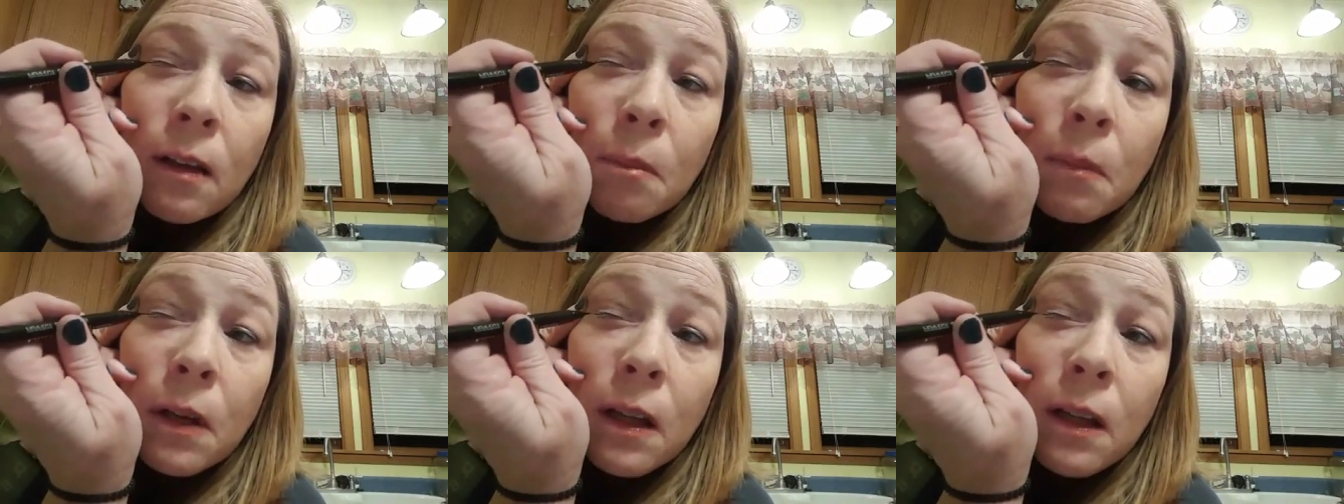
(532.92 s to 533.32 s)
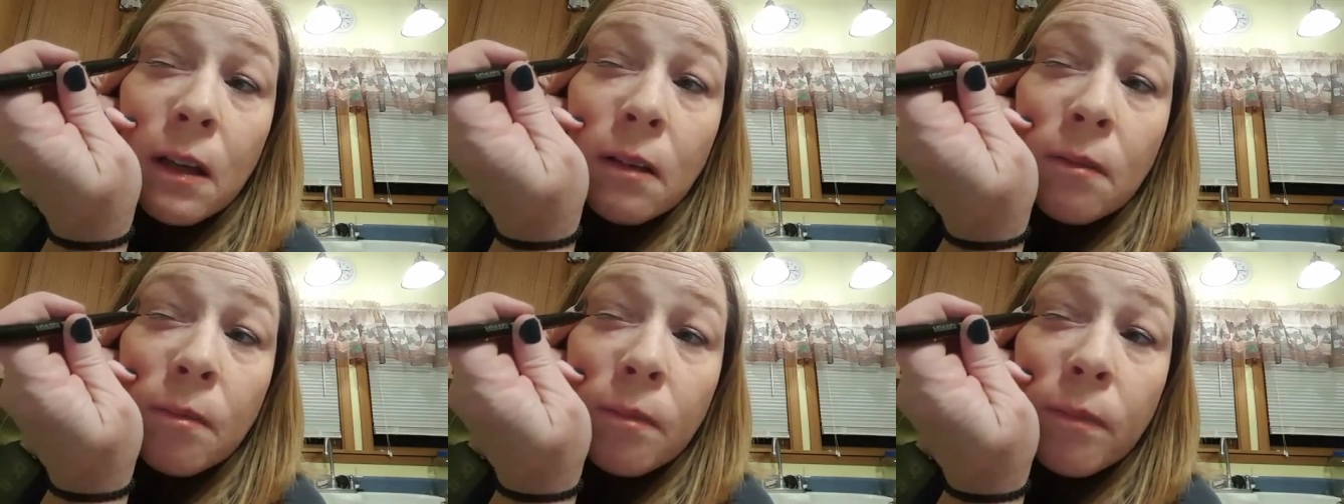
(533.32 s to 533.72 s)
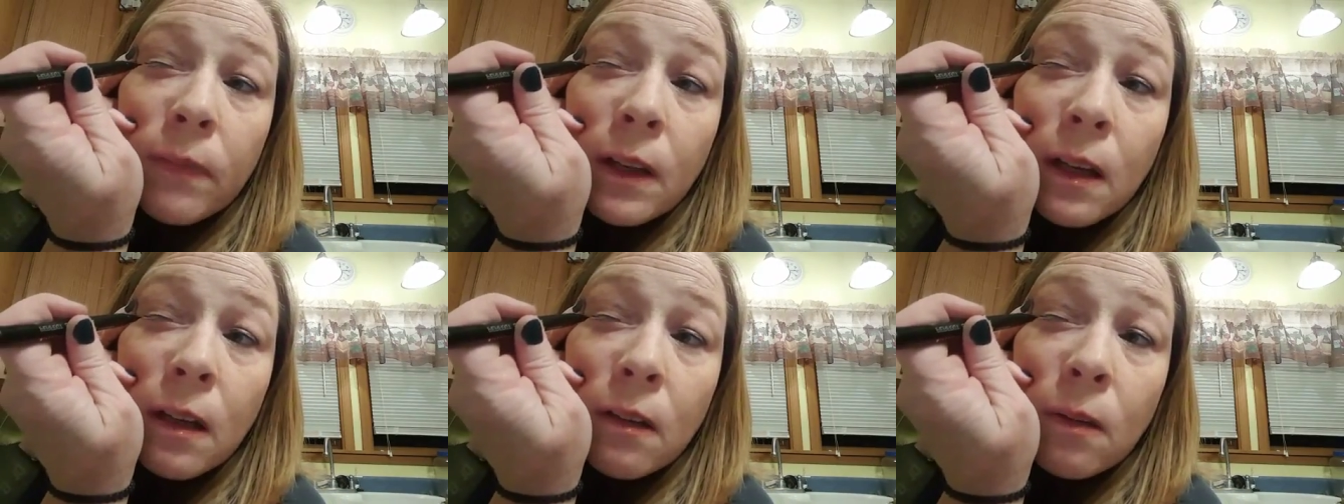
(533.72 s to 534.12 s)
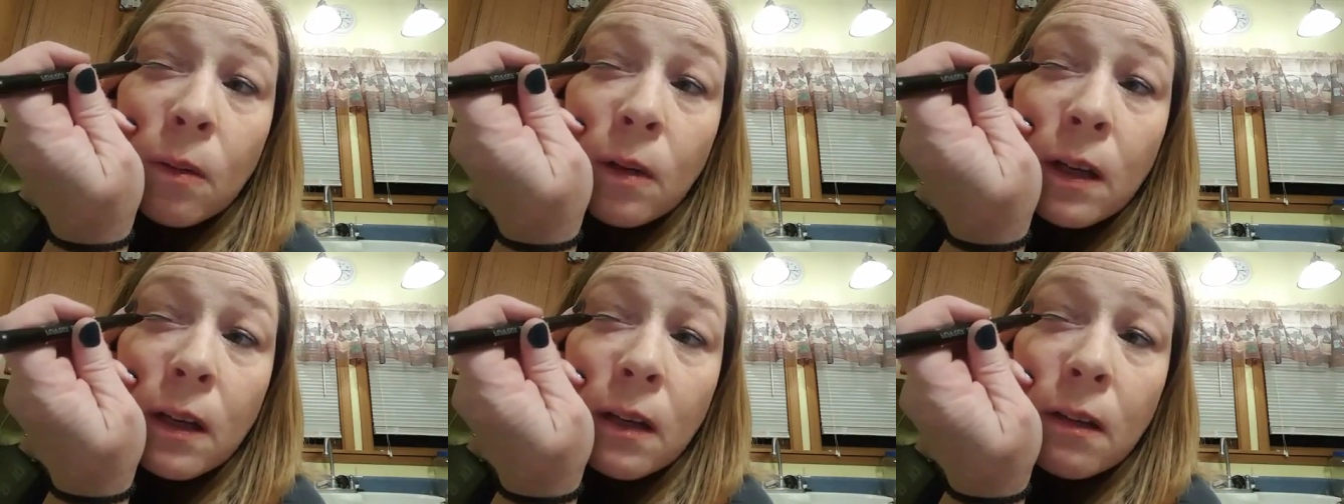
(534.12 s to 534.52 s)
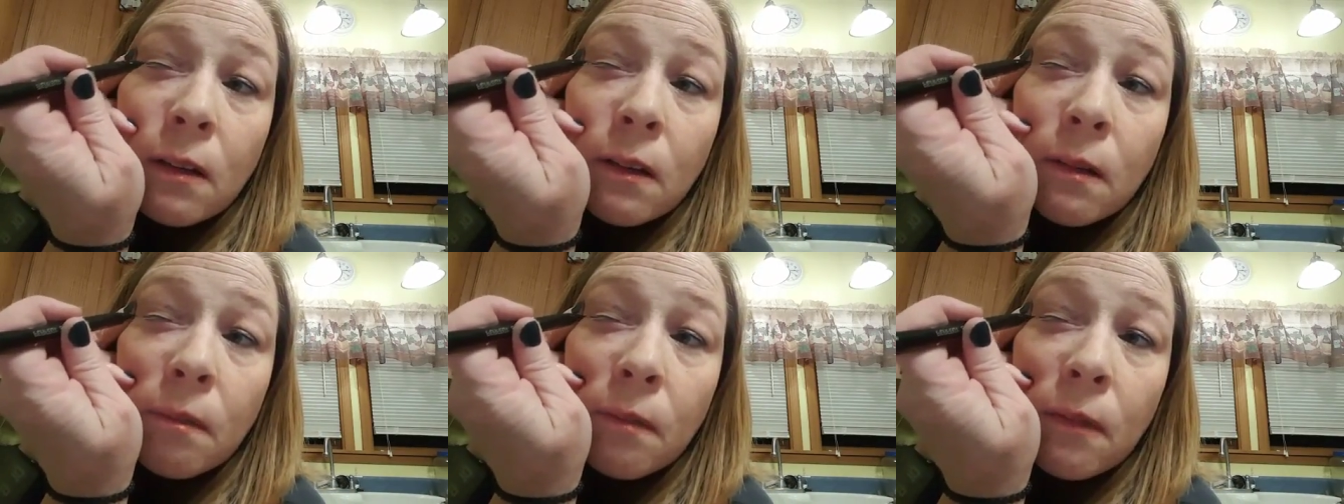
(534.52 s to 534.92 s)
But it is what it
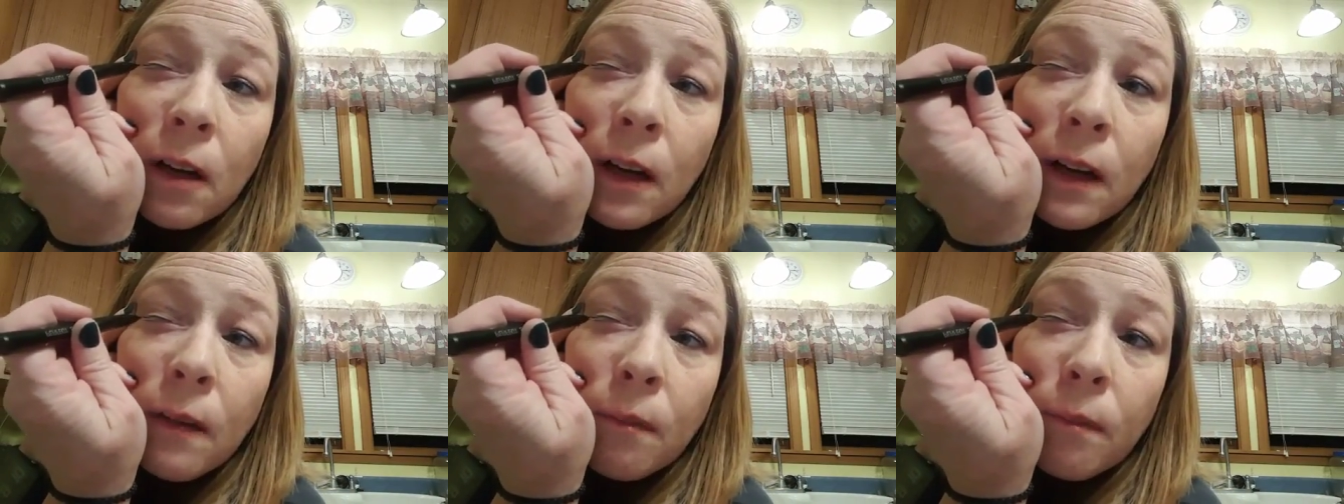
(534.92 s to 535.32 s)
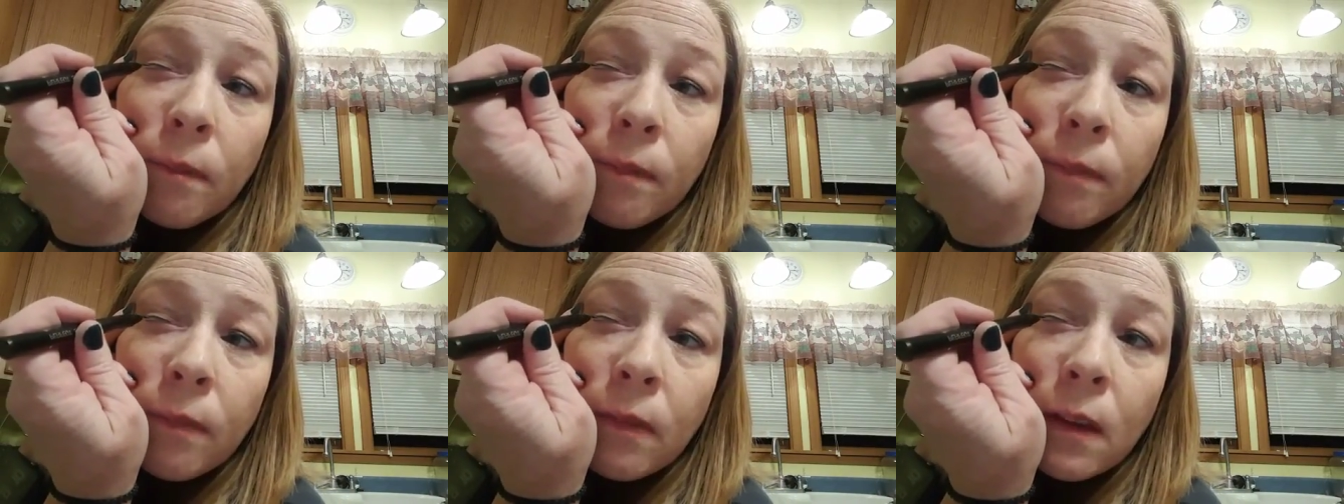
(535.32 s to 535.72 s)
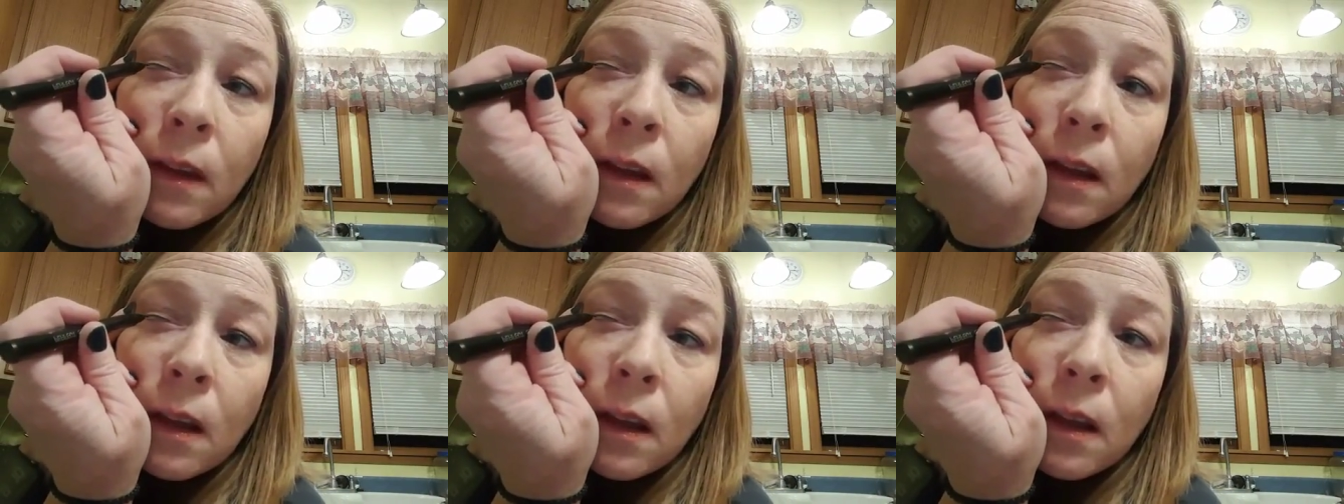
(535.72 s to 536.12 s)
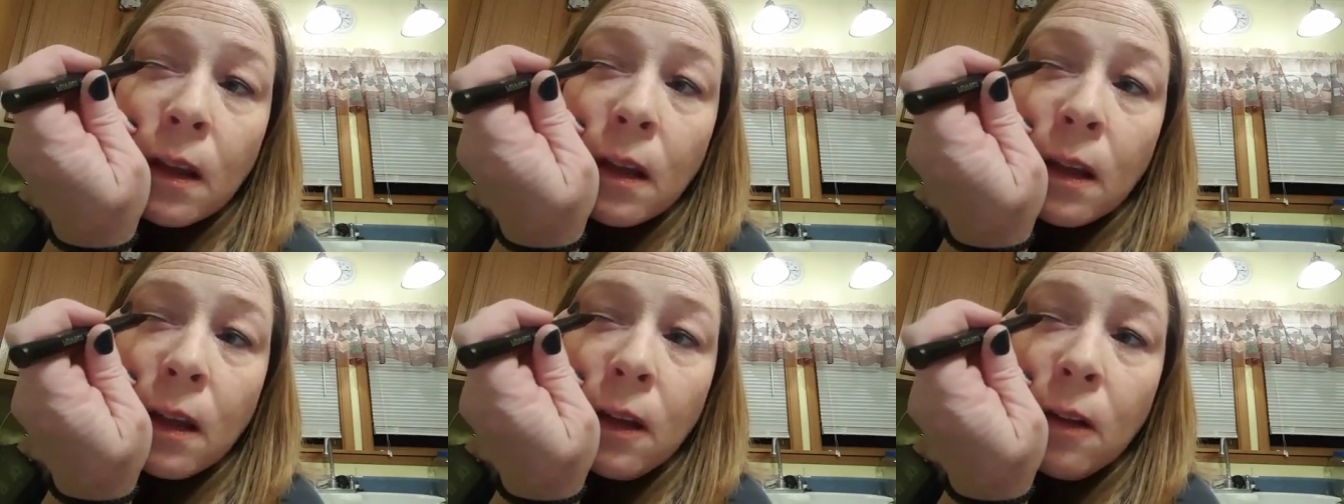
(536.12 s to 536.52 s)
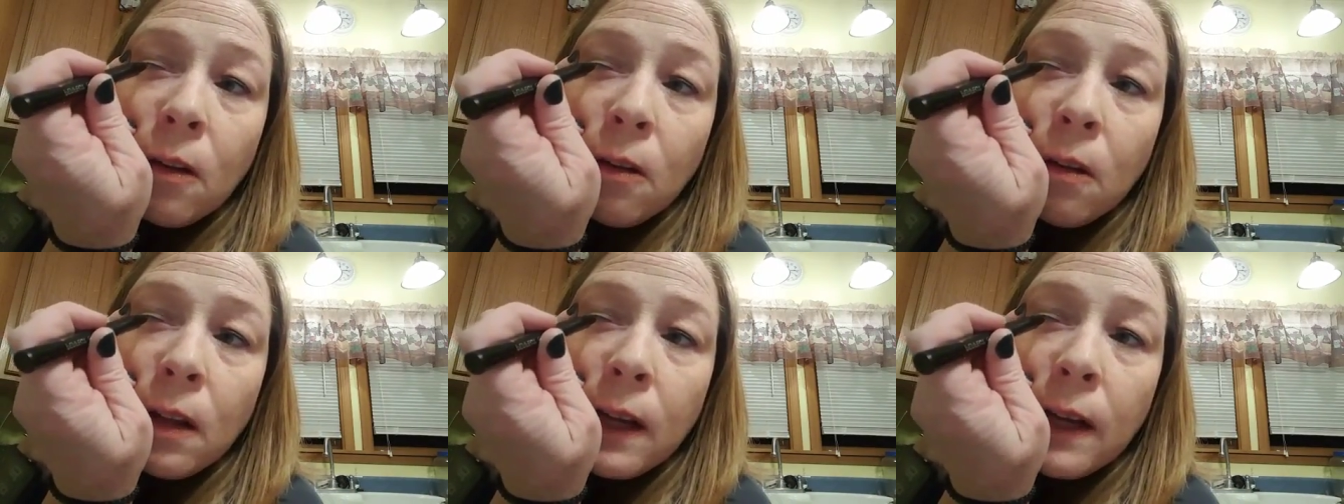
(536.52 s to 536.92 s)
is, right? You
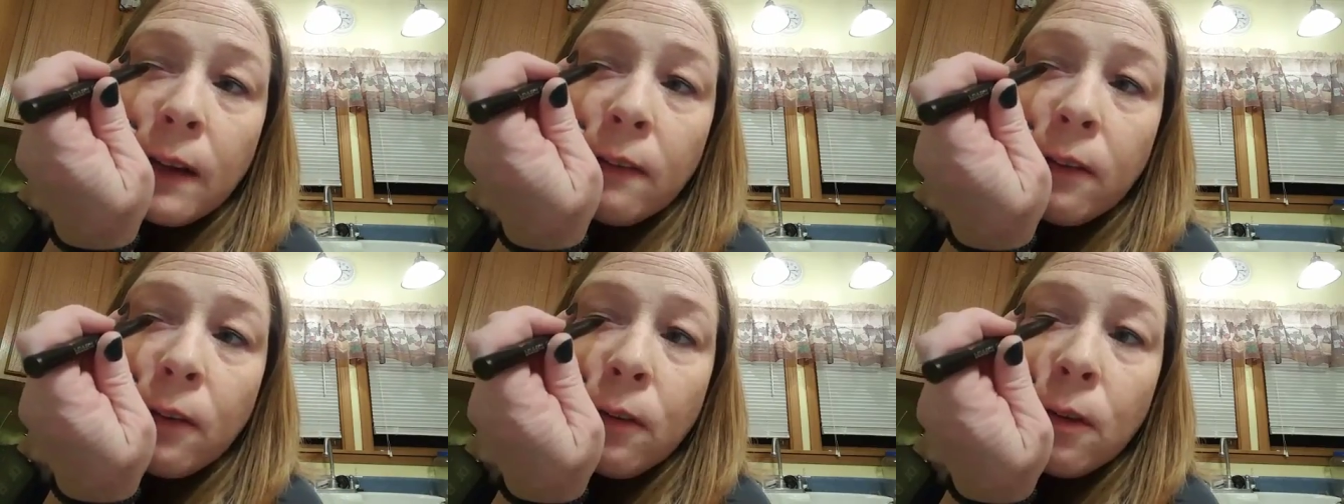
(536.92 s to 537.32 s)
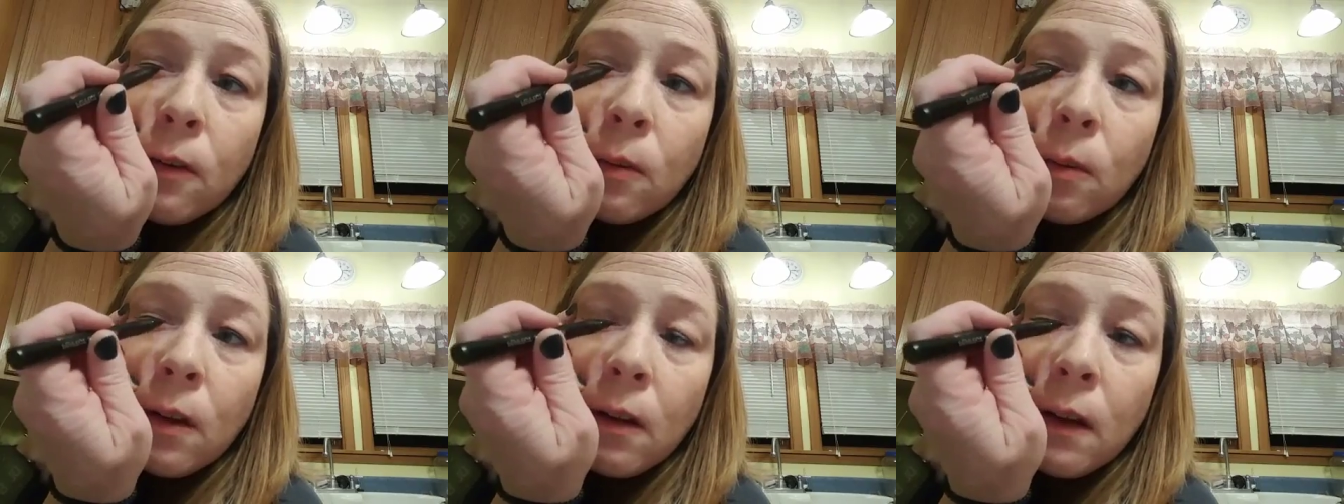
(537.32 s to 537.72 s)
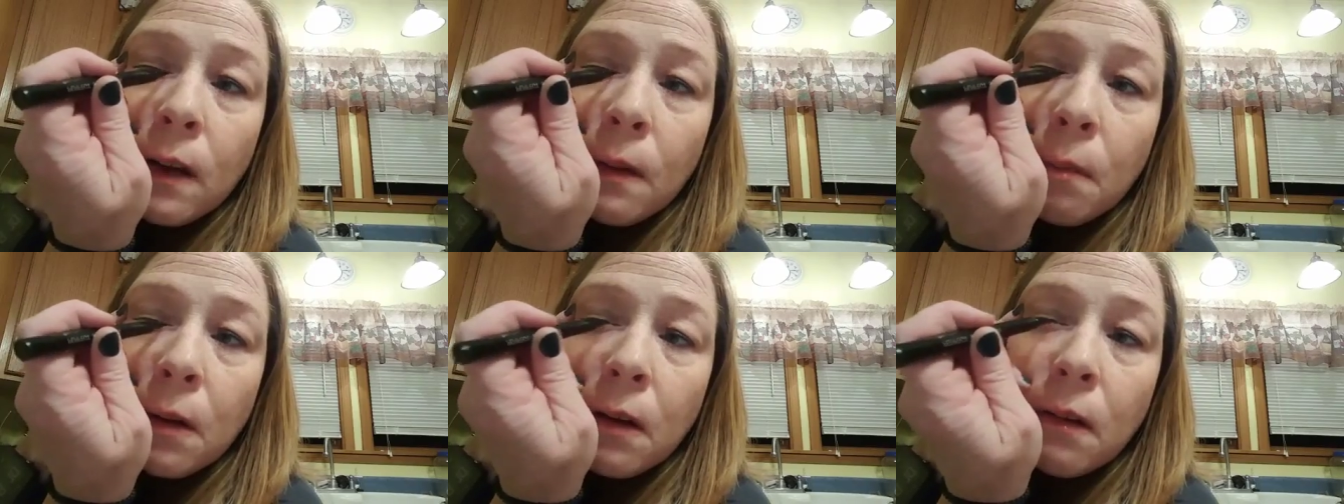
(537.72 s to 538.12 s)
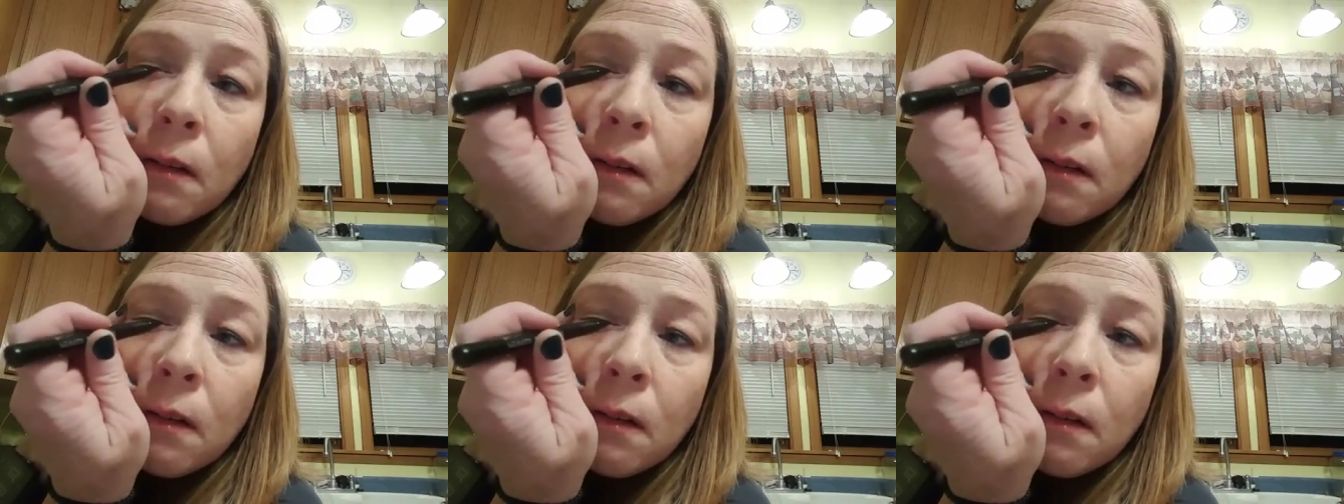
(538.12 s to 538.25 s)
go live, who knows what will happen.